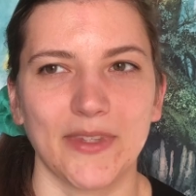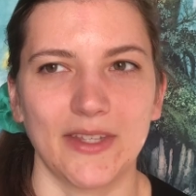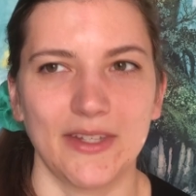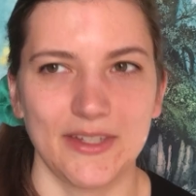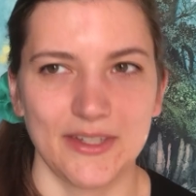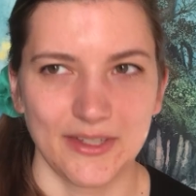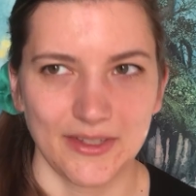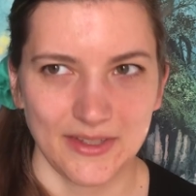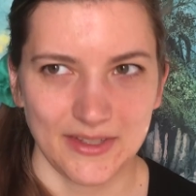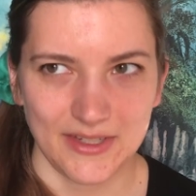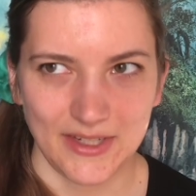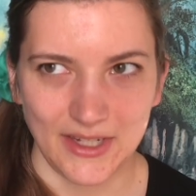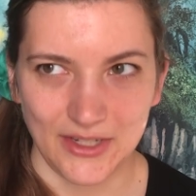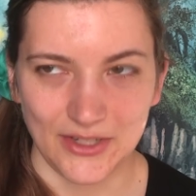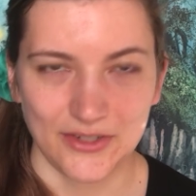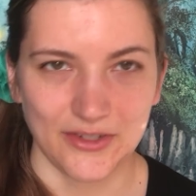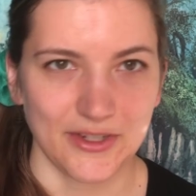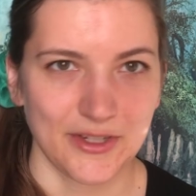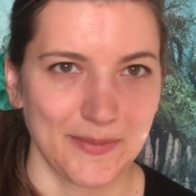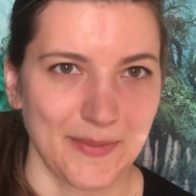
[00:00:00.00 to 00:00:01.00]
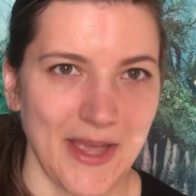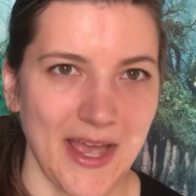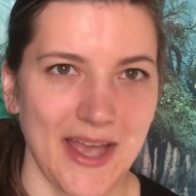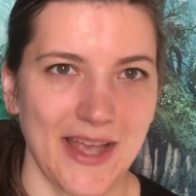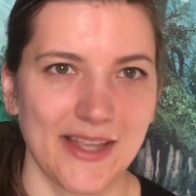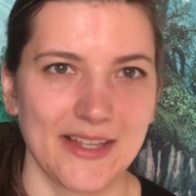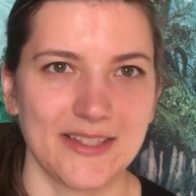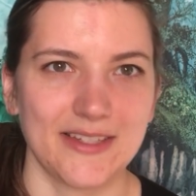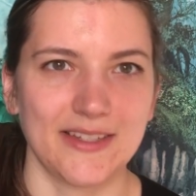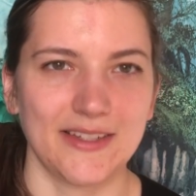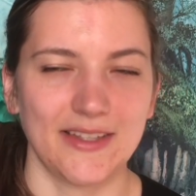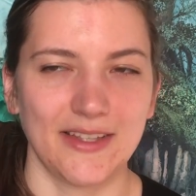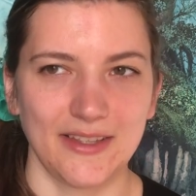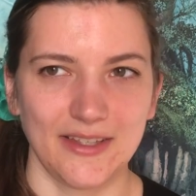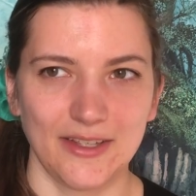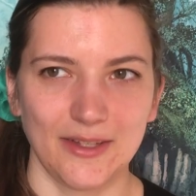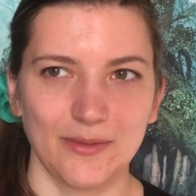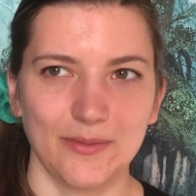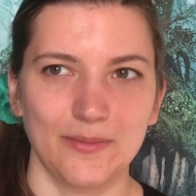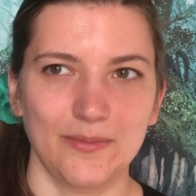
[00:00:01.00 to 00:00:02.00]
Until the danger is past, and then
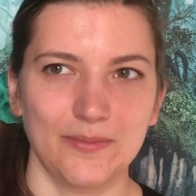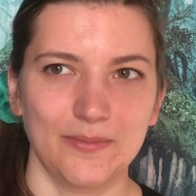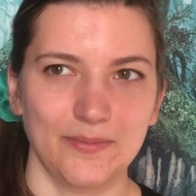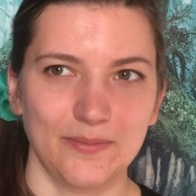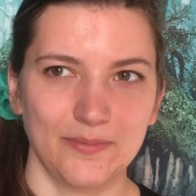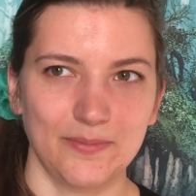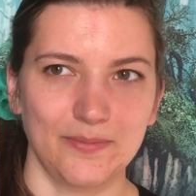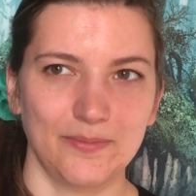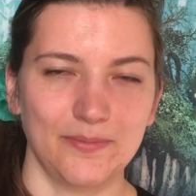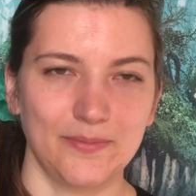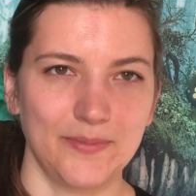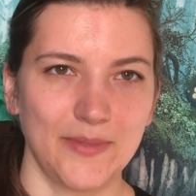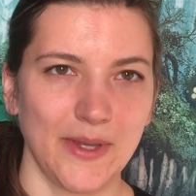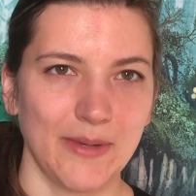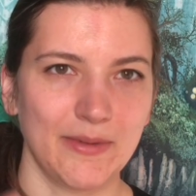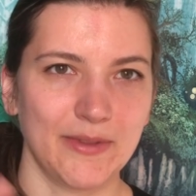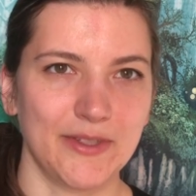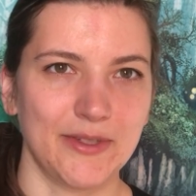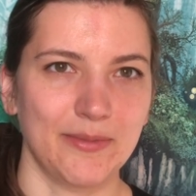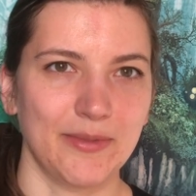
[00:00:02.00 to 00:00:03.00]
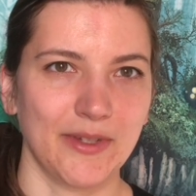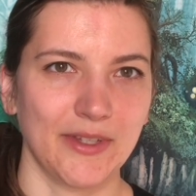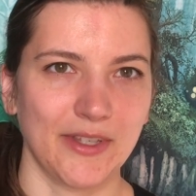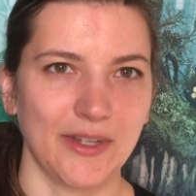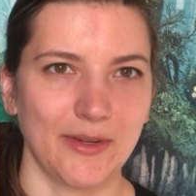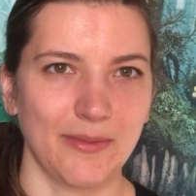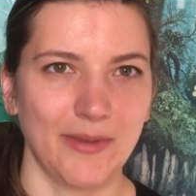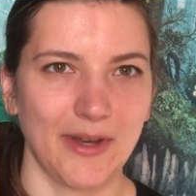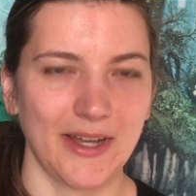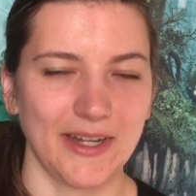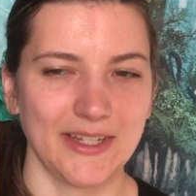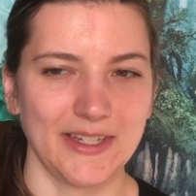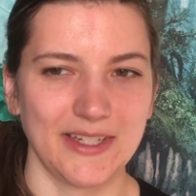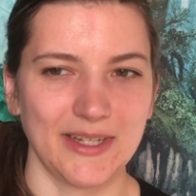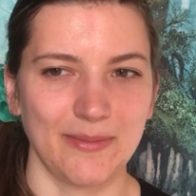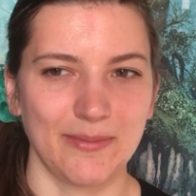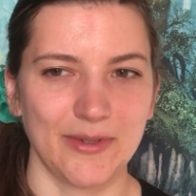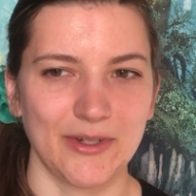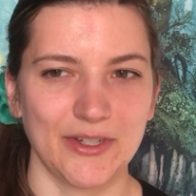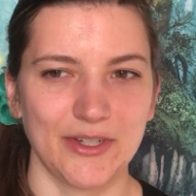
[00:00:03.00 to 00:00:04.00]
they'll be able to bring their body
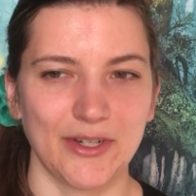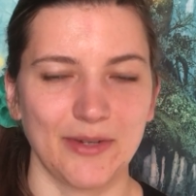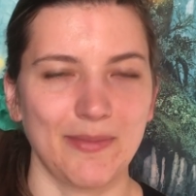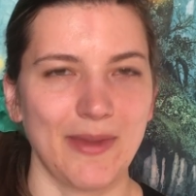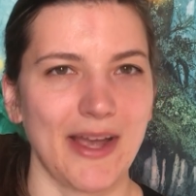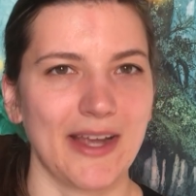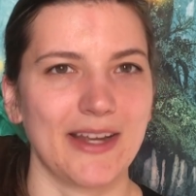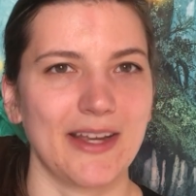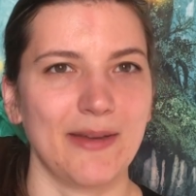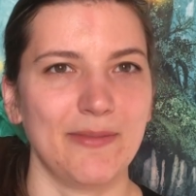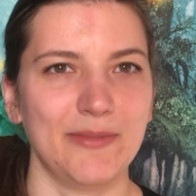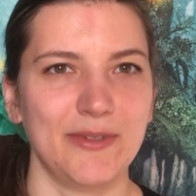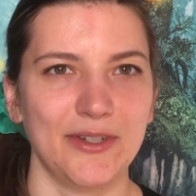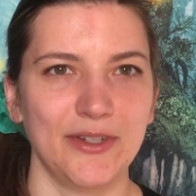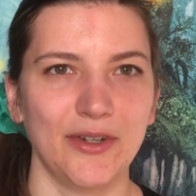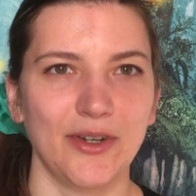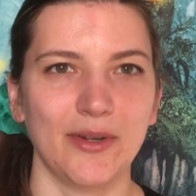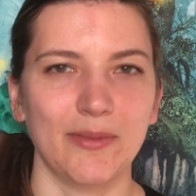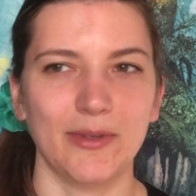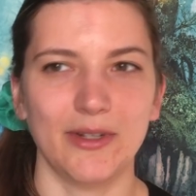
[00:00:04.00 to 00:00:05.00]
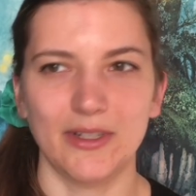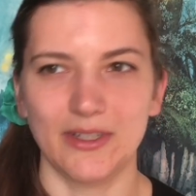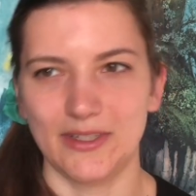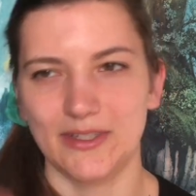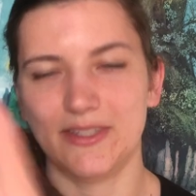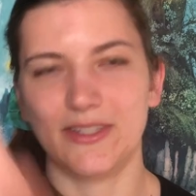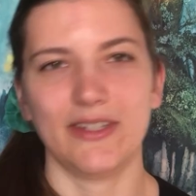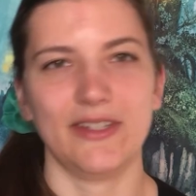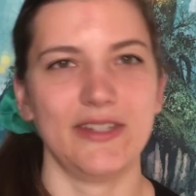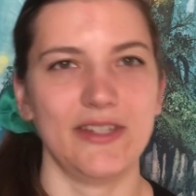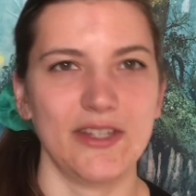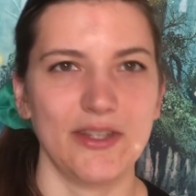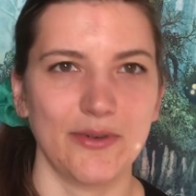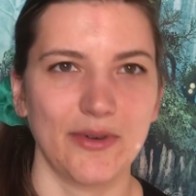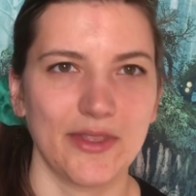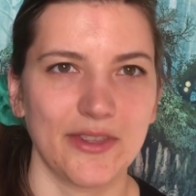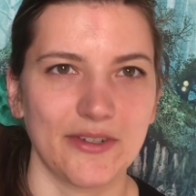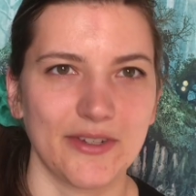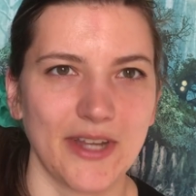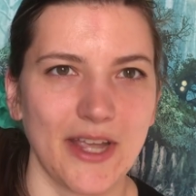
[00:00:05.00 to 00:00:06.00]
temperature back up to normal and continue
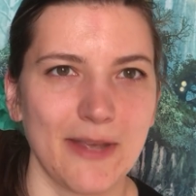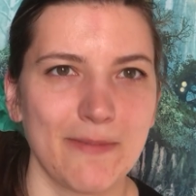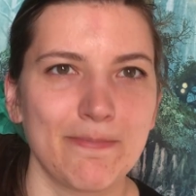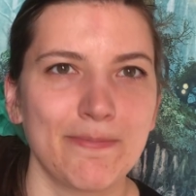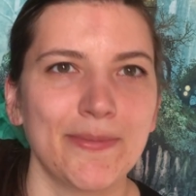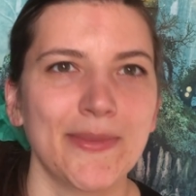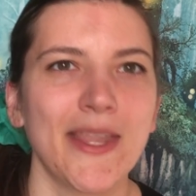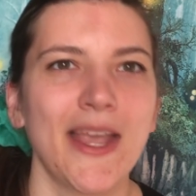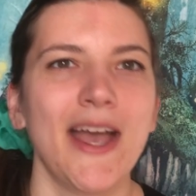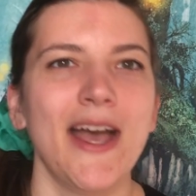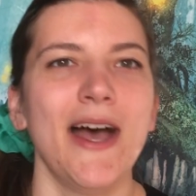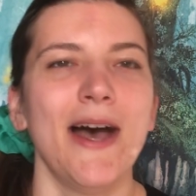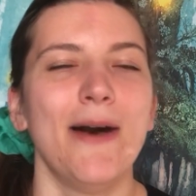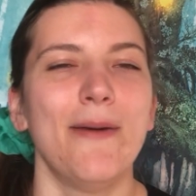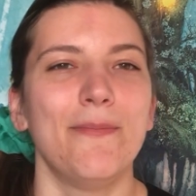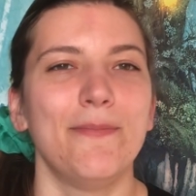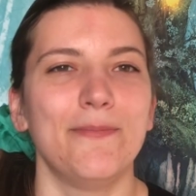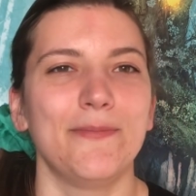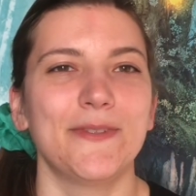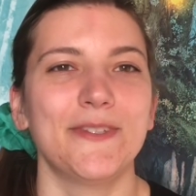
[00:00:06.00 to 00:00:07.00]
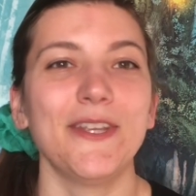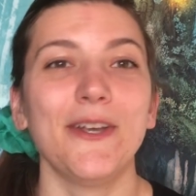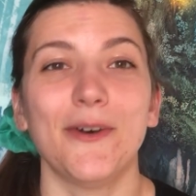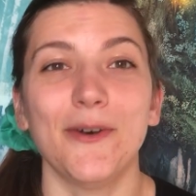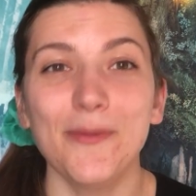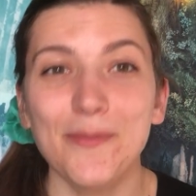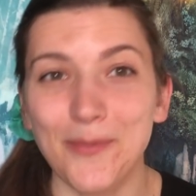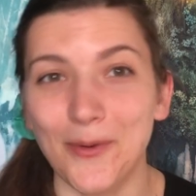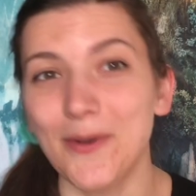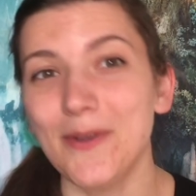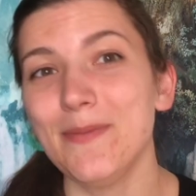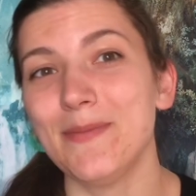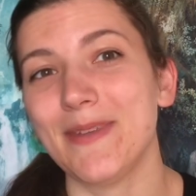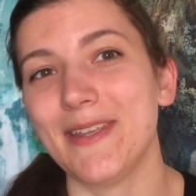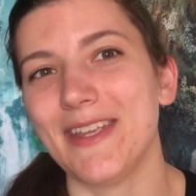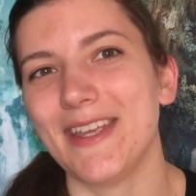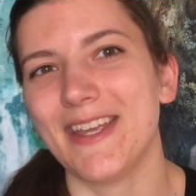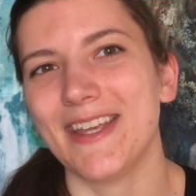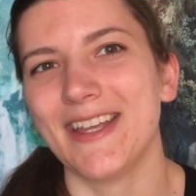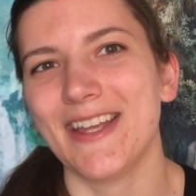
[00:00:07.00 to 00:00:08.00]
on their day. So, point
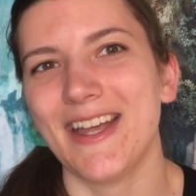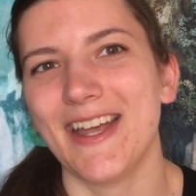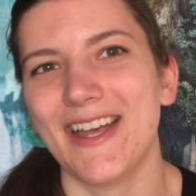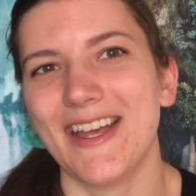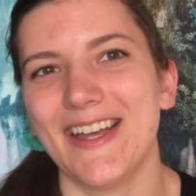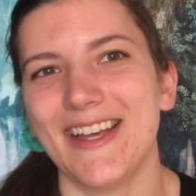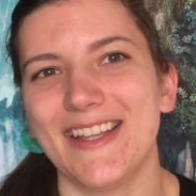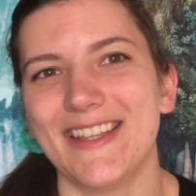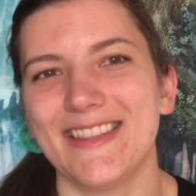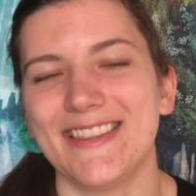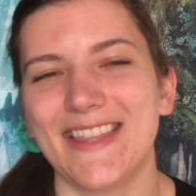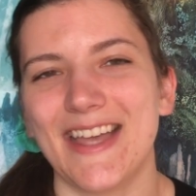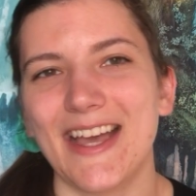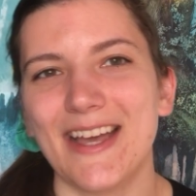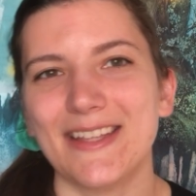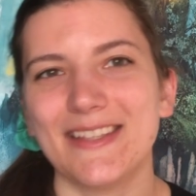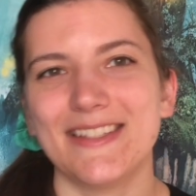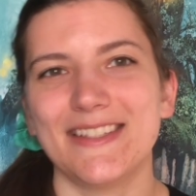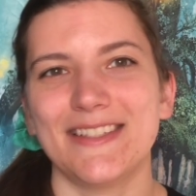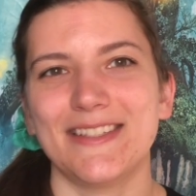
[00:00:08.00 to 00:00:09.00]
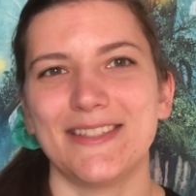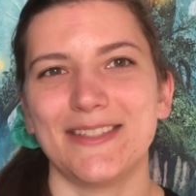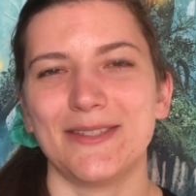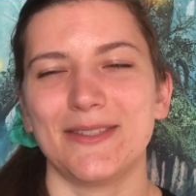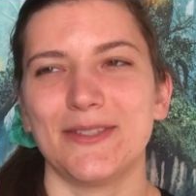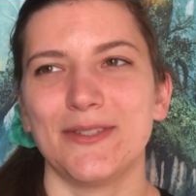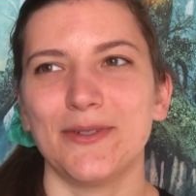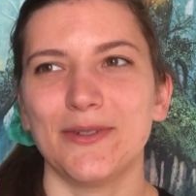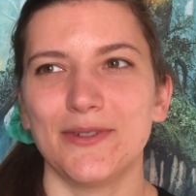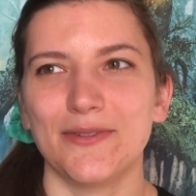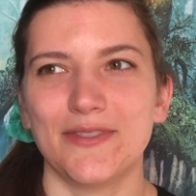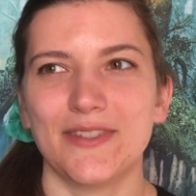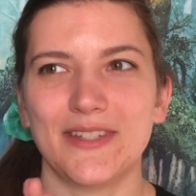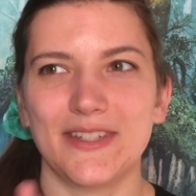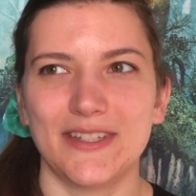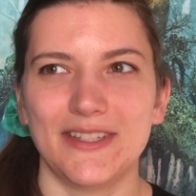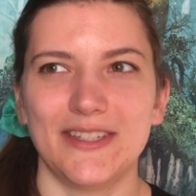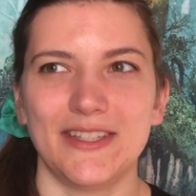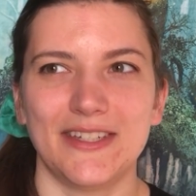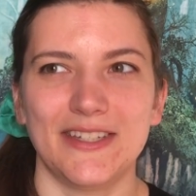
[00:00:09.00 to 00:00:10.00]
being, that's sort of
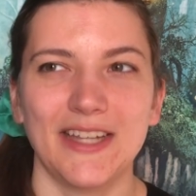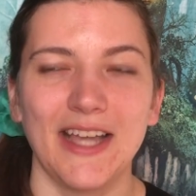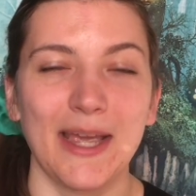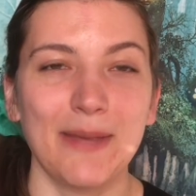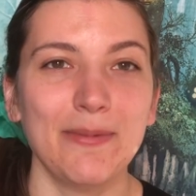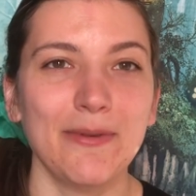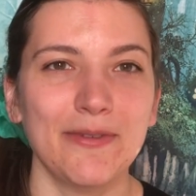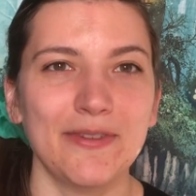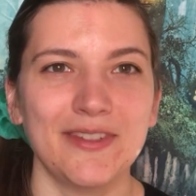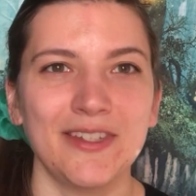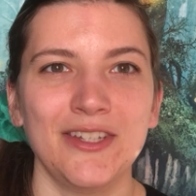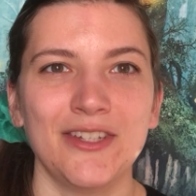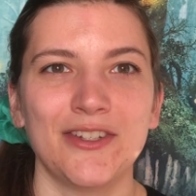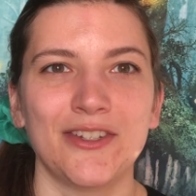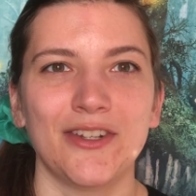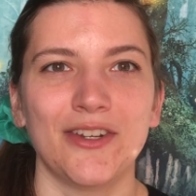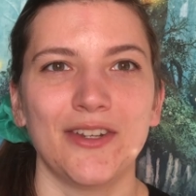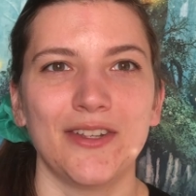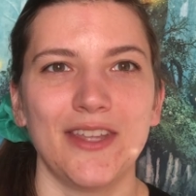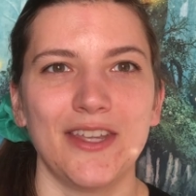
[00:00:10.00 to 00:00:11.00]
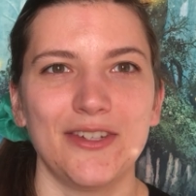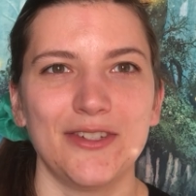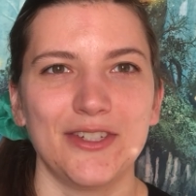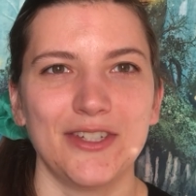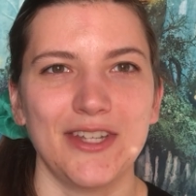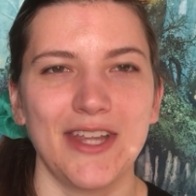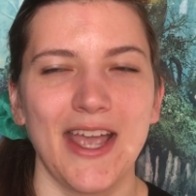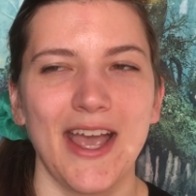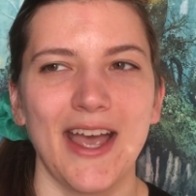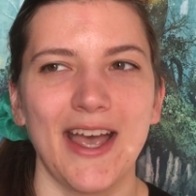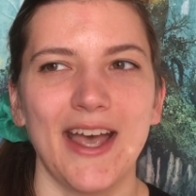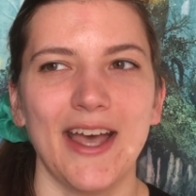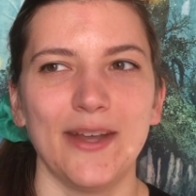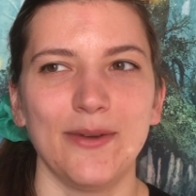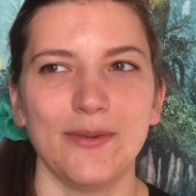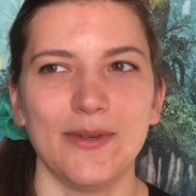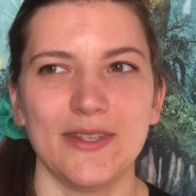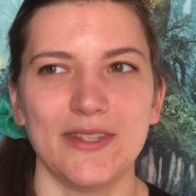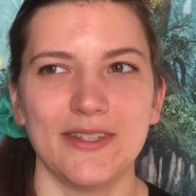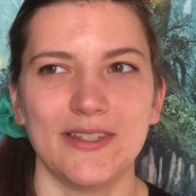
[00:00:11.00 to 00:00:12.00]
the type of seizure that she
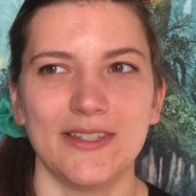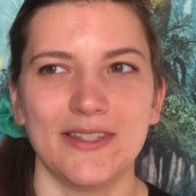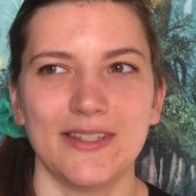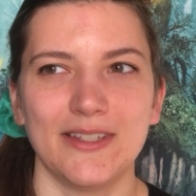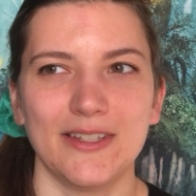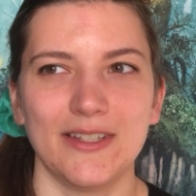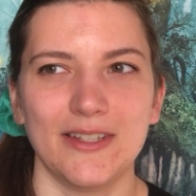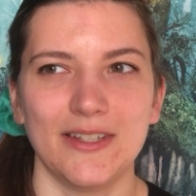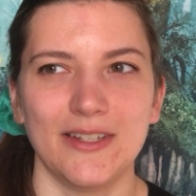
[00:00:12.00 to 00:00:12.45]
had was